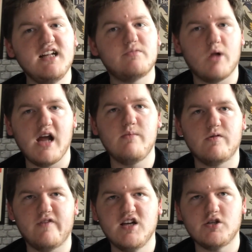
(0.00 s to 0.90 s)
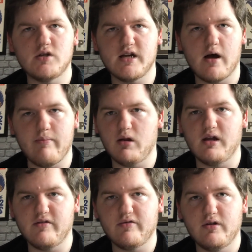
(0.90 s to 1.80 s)
has played professionally, I
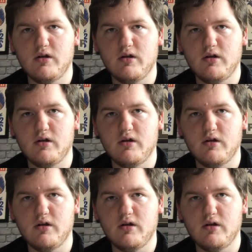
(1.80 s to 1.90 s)
believe,